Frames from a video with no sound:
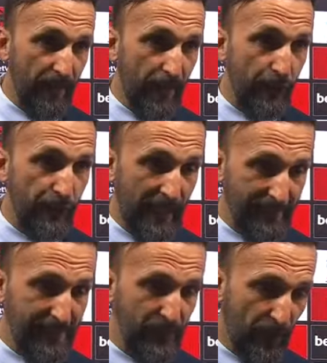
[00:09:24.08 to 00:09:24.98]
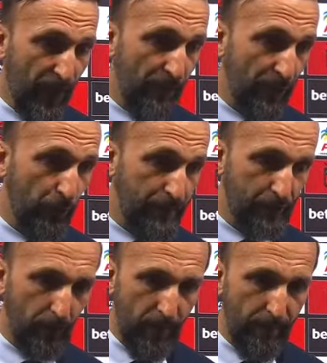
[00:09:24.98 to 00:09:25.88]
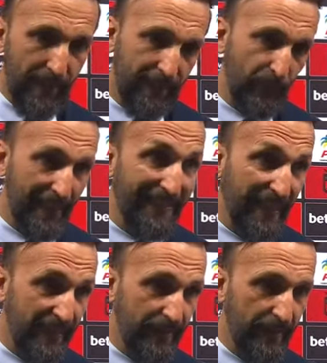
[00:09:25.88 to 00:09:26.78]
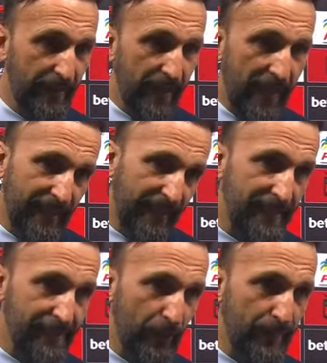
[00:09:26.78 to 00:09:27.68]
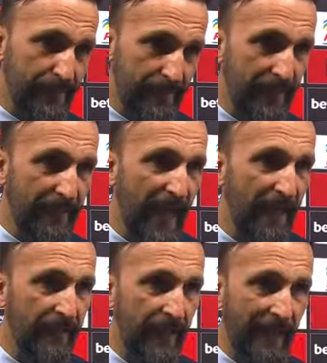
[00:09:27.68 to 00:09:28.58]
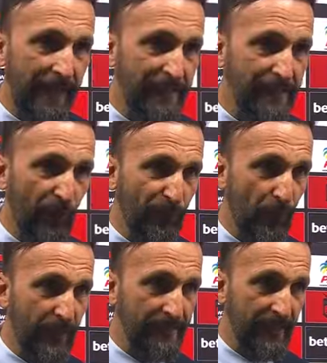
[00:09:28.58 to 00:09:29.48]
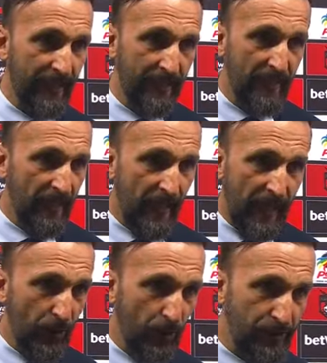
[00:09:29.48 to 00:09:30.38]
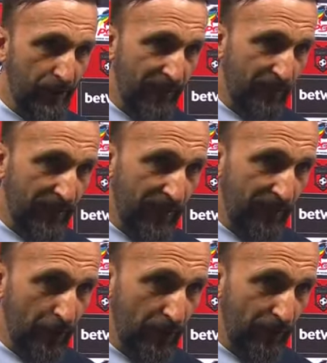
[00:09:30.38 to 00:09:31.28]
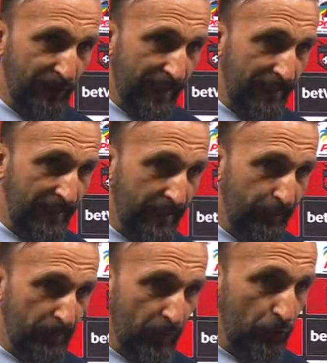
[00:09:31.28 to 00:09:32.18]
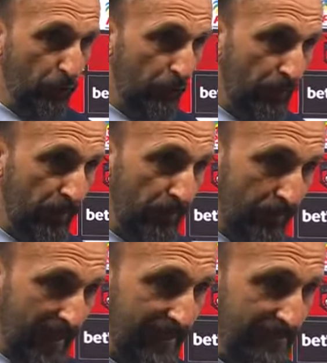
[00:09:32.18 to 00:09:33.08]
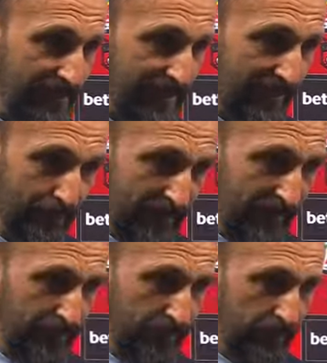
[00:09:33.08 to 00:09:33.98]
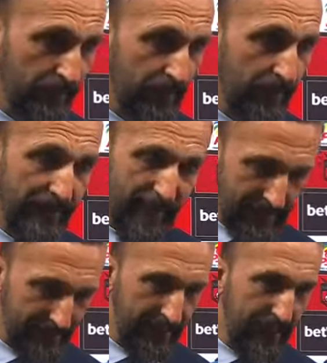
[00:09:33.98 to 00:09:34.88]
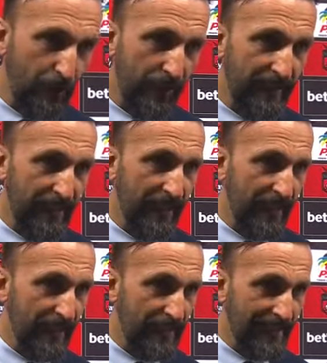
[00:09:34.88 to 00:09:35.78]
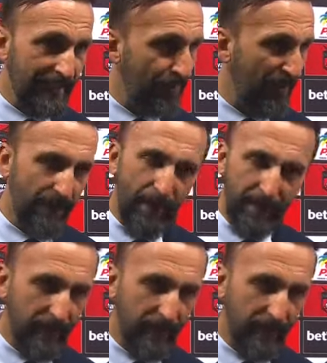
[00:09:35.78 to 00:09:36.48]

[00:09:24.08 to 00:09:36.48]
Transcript: chances where we could score, but we didn't. And then it's not that easy, of course. And I also have to give a lot of credit to Mike Selembele. Yes, he got a second part, but